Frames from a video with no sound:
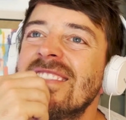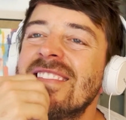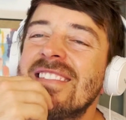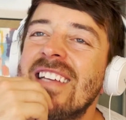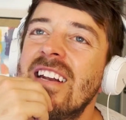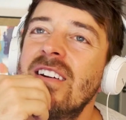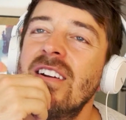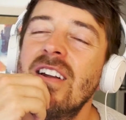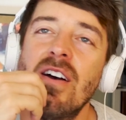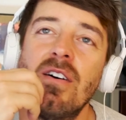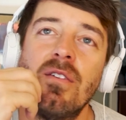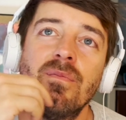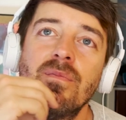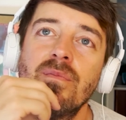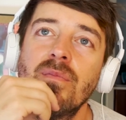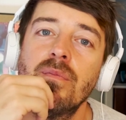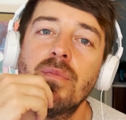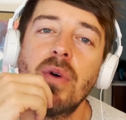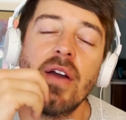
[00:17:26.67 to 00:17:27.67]
i don't know
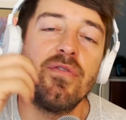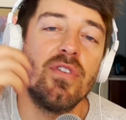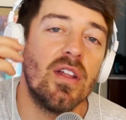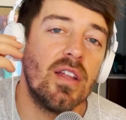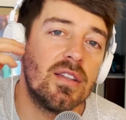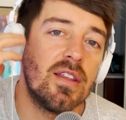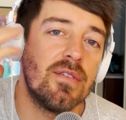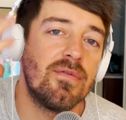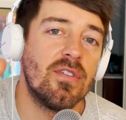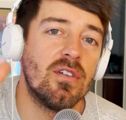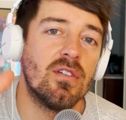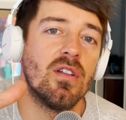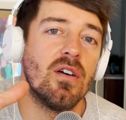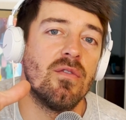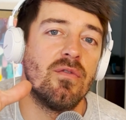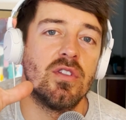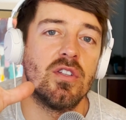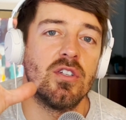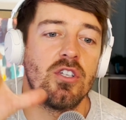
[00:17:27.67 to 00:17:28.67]
i feel like they fell in
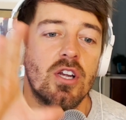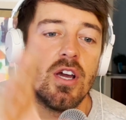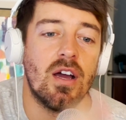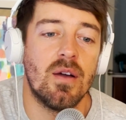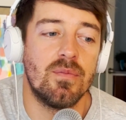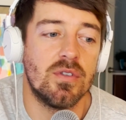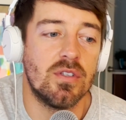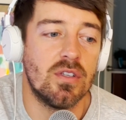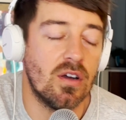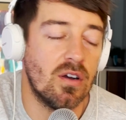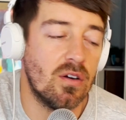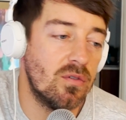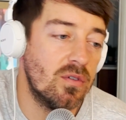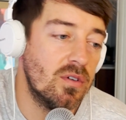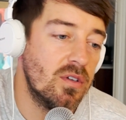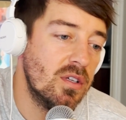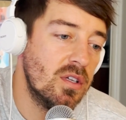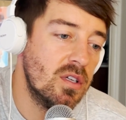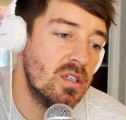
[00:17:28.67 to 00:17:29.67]
love with the job so
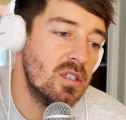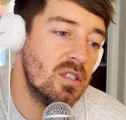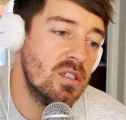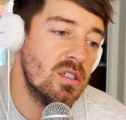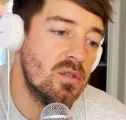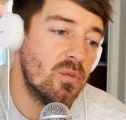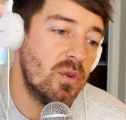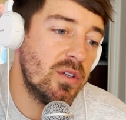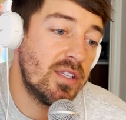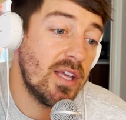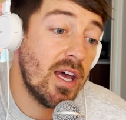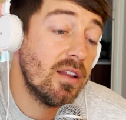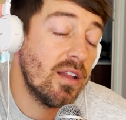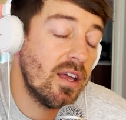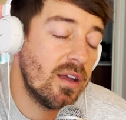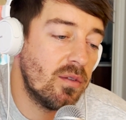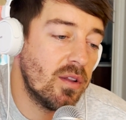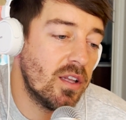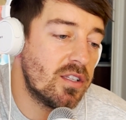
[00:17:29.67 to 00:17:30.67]
what's that
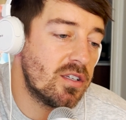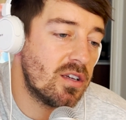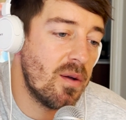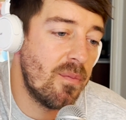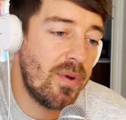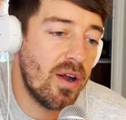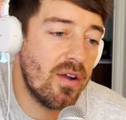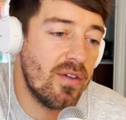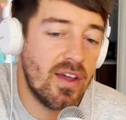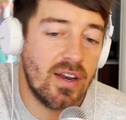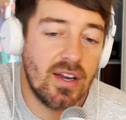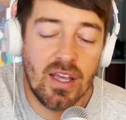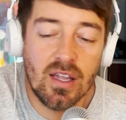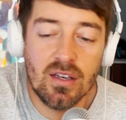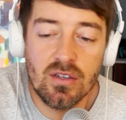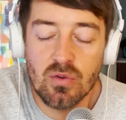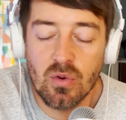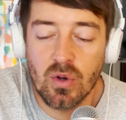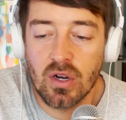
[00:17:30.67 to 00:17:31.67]
like let's compare that
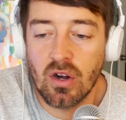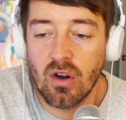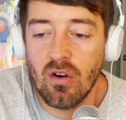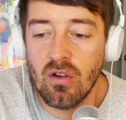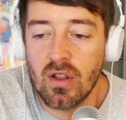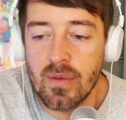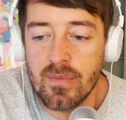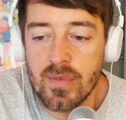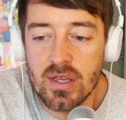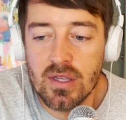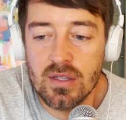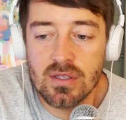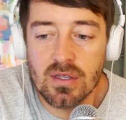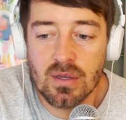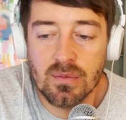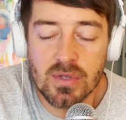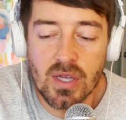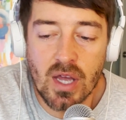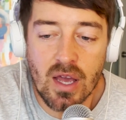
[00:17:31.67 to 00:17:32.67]
again to a girl i mean
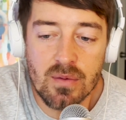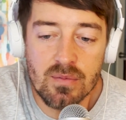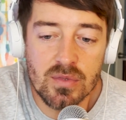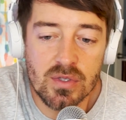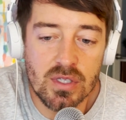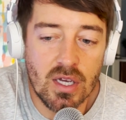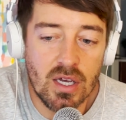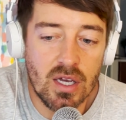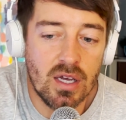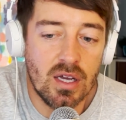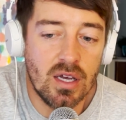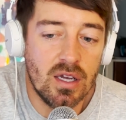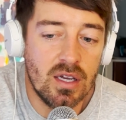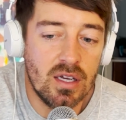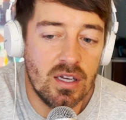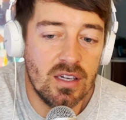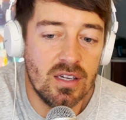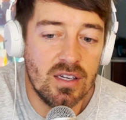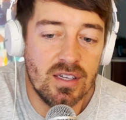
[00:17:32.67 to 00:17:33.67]
sometimes
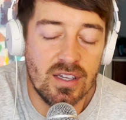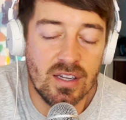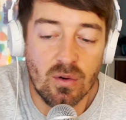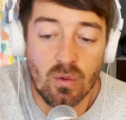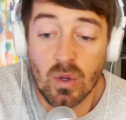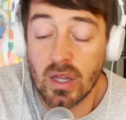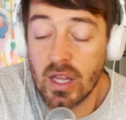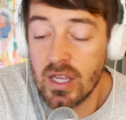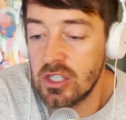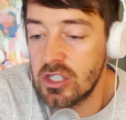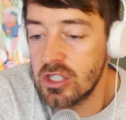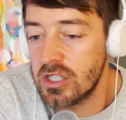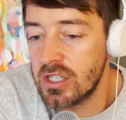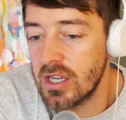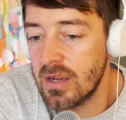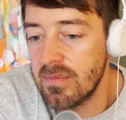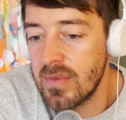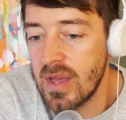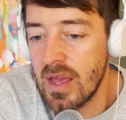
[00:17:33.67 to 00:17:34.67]
uh, in a
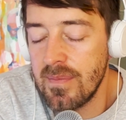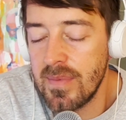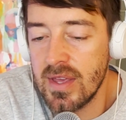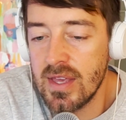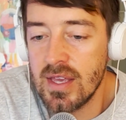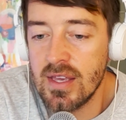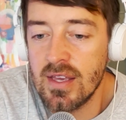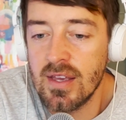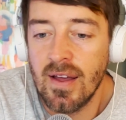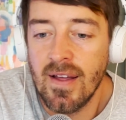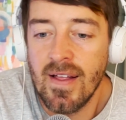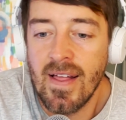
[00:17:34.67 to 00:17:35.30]
relationship maybe